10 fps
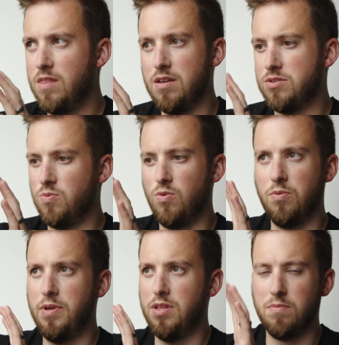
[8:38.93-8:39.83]
this will
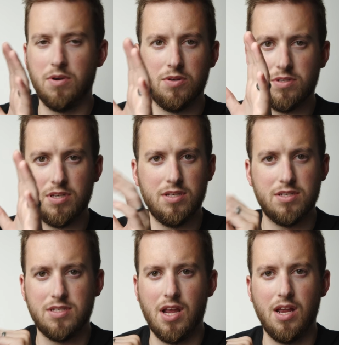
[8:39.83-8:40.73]
be the most
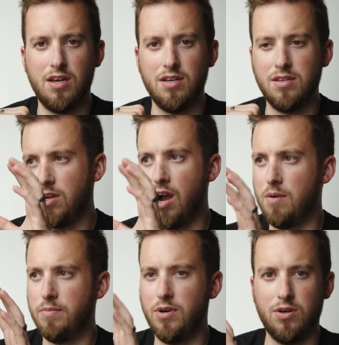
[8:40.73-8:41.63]
insane
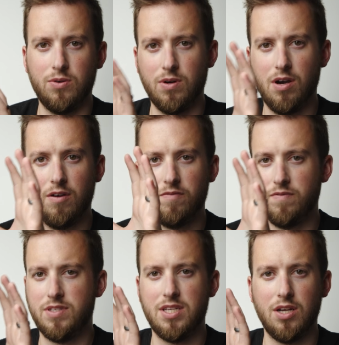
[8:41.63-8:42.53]
combo of
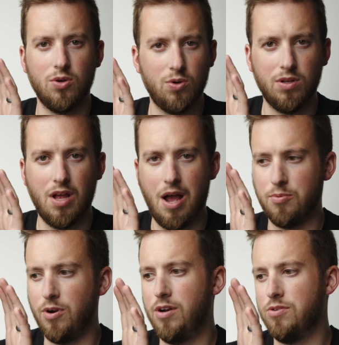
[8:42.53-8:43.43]
single
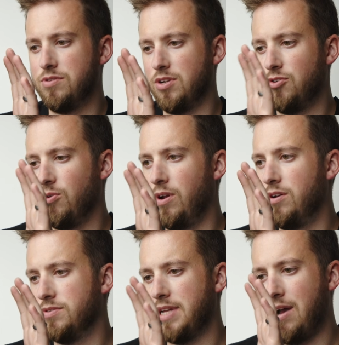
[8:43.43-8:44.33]
operators and
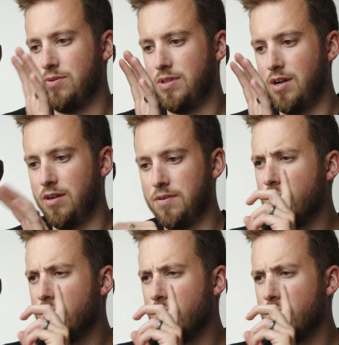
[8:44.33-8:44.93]
creators out there.